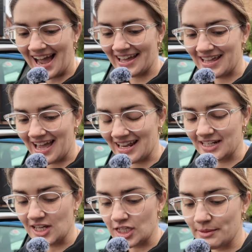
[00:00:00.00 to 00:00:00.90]
and
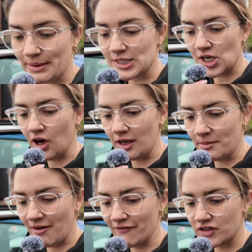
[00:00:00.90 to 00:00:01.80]
then you put a
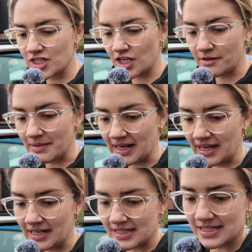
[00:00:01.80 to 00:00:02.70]
timer on for 2
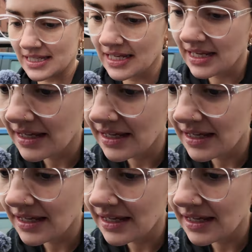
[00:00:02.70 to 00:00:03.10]
minutes.